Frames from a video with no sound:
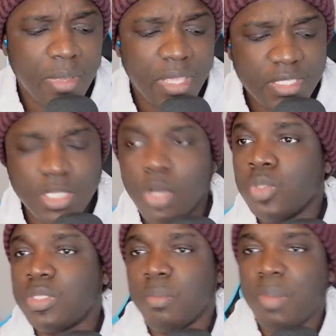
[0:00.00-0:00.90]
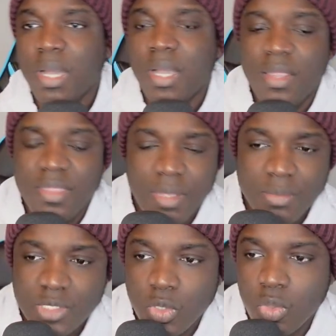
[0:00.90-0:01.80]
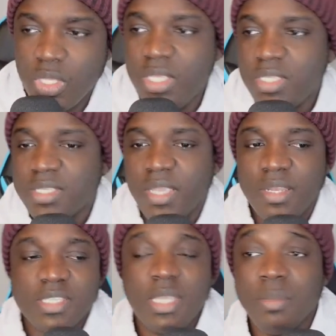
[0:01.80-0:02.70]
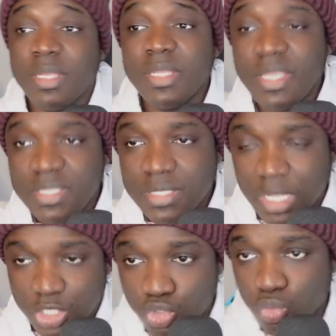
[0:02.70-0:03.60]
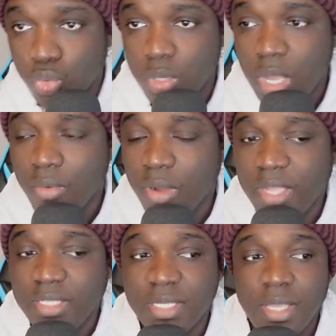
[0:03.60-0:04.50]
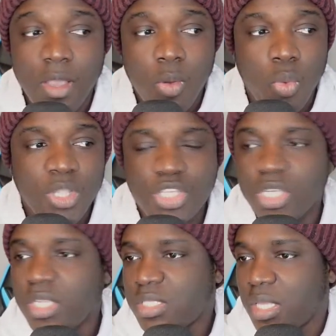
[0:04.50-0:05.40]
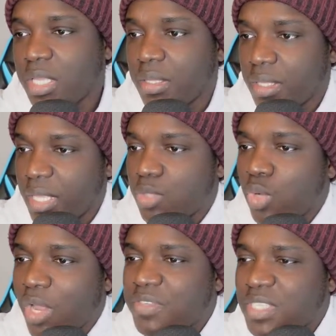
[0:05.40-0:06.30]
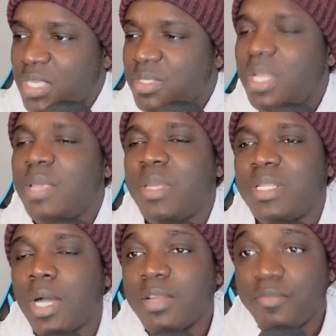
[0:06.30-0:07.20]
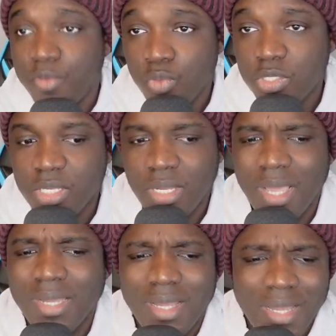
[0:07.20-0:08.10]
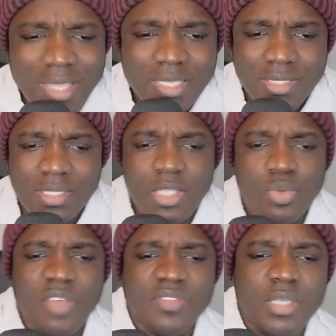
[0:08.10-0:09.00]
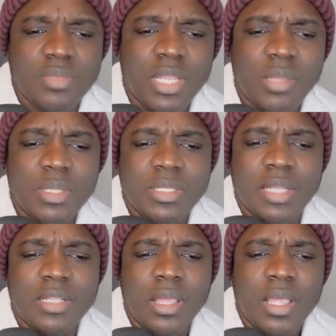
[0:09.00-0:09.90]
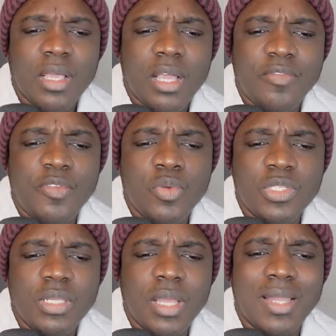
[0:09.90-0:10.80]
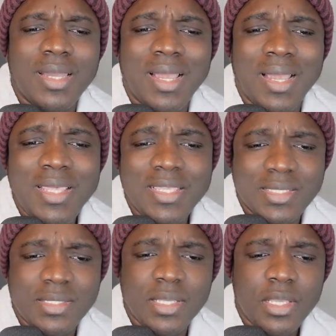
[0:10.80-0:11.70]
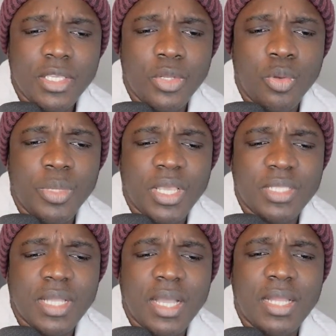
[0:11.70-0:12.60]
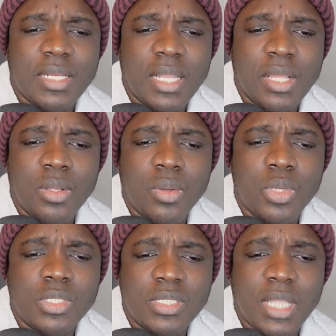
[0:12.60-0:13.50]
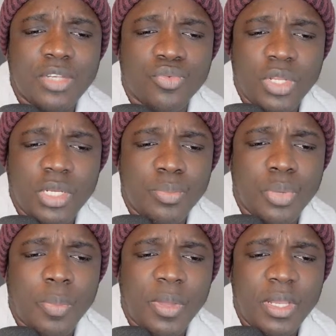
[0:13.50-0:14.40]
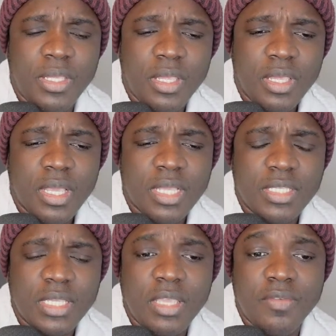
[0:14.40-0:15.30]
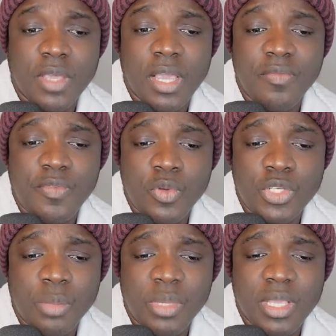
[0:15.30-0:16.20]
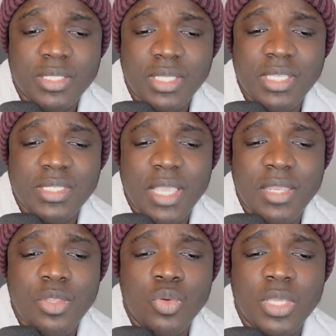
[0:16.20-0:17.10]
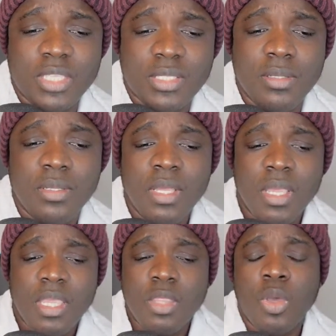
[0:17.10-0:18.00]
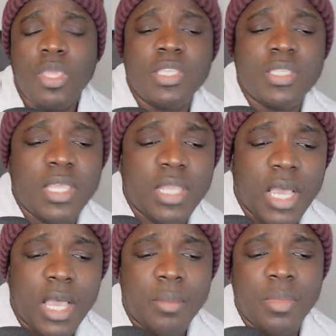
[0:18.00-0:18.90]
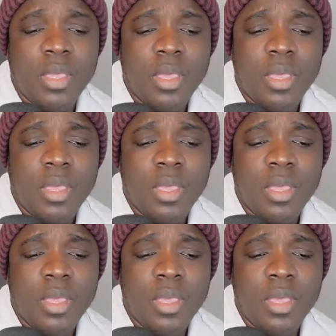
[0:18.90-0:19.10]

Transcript: eating out back on them. So he's saying the statement is not true, all right? Which it would have seemed a little bit confusing at least. It would have seemed a little bit confusing at least, because the article was not written properly because it gave you confusion because he's saying Newcastle, he's saying the